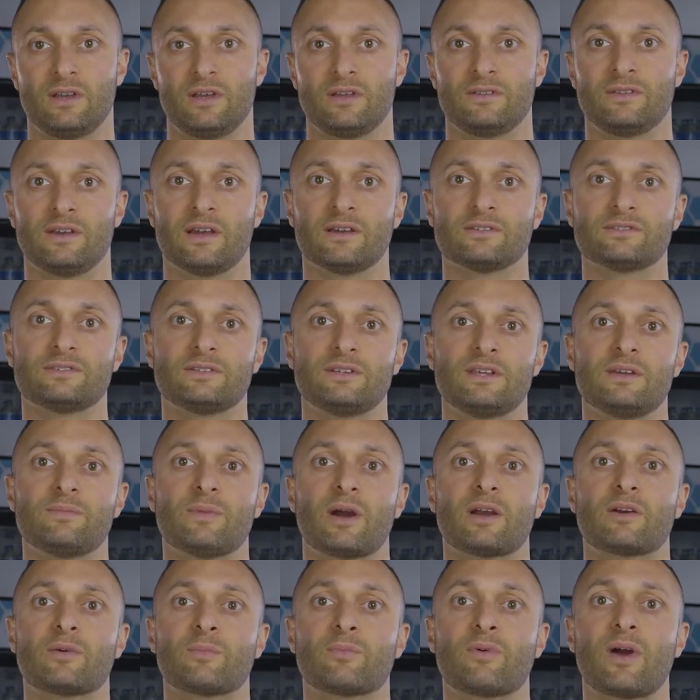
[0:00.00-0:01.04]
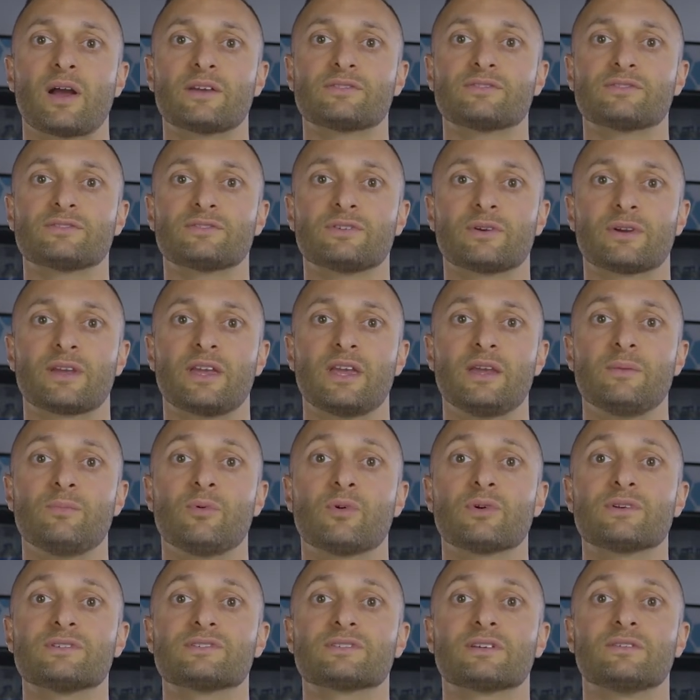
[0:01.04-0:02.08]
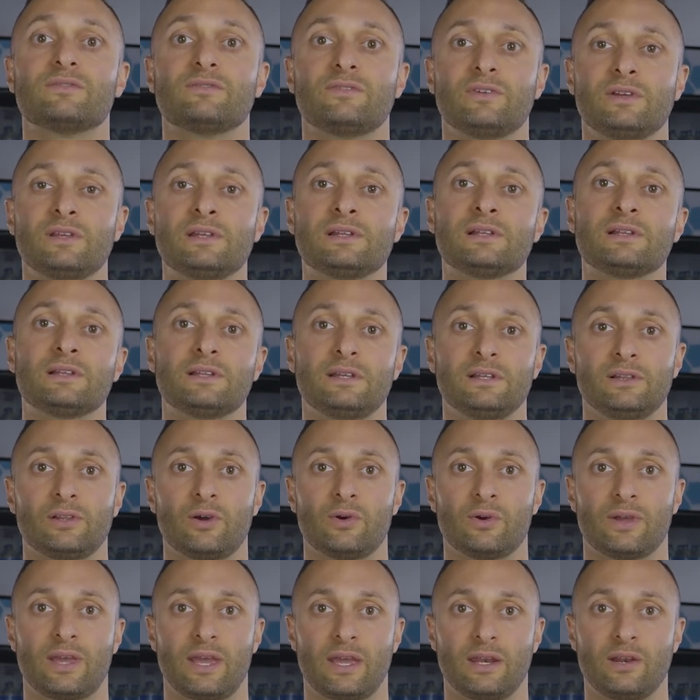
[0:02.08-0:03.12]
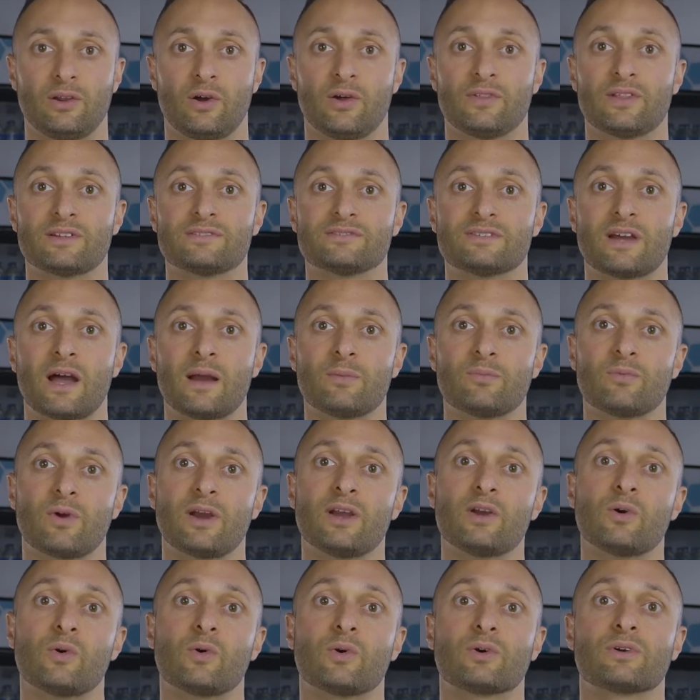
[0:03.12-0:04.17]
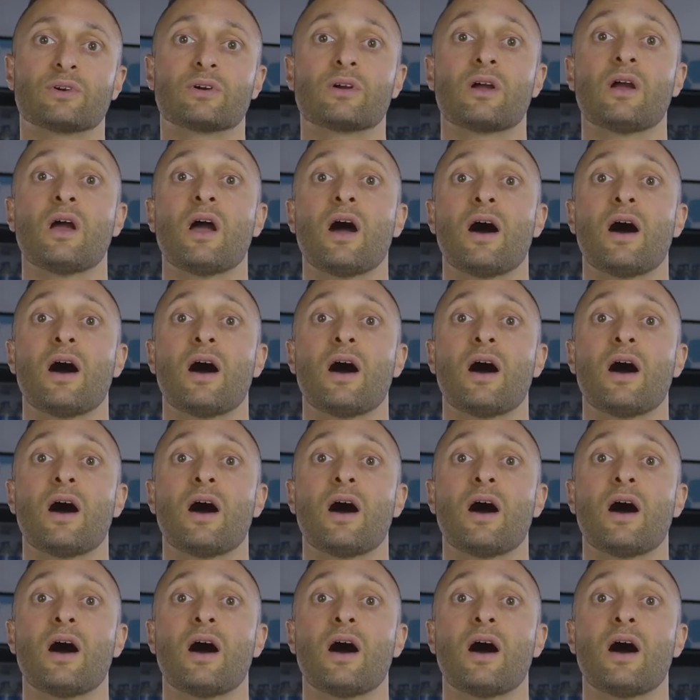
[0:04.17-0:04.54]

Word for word: The L C D microprocessor keyboard is conveniently located on the top right corner